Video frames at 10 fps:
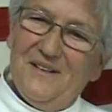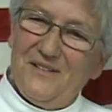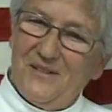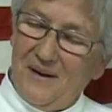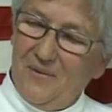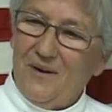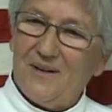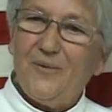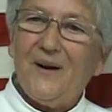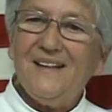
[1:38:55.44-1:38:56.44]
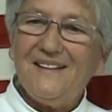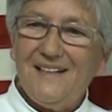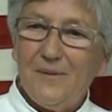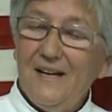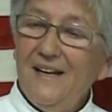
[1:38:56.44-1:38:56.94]
and so I walked
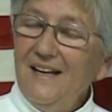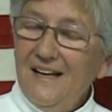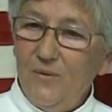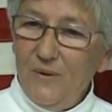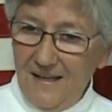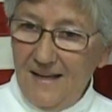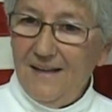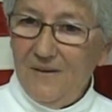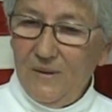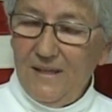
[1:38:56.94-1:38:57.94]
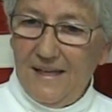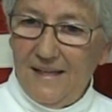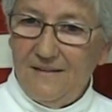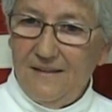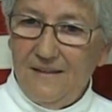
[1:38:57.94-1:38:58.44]
quietly up. And we had, we
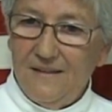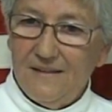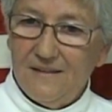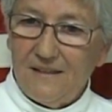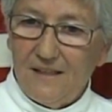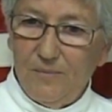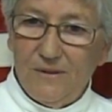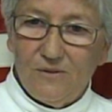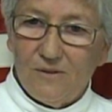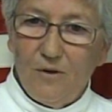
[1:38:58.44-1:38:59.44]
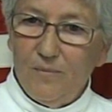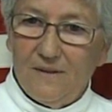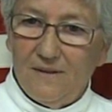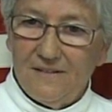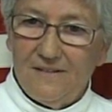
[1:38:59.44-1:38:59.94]
had the uh, cockpit door
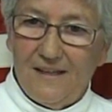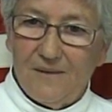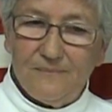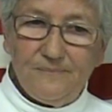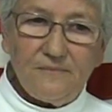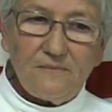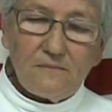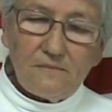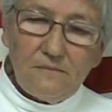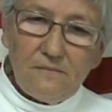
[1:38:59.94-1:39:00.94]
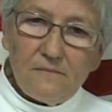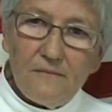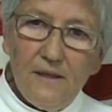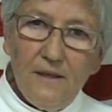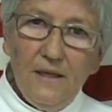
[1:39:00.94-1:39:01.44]
open all the time.
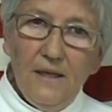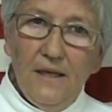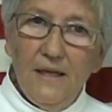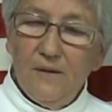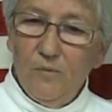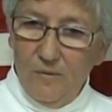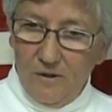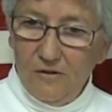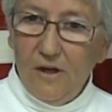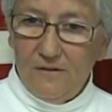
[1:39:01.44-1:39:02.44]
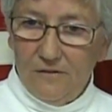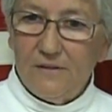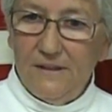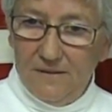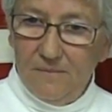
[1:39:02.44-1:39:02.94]
And we were taught
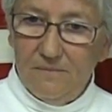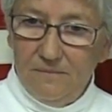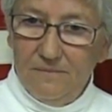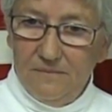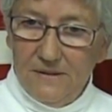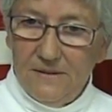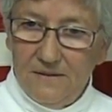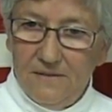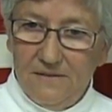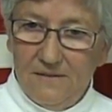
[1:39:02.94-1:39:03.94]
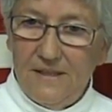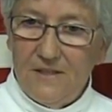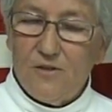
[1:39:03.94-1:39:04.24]
to read mm, uh, the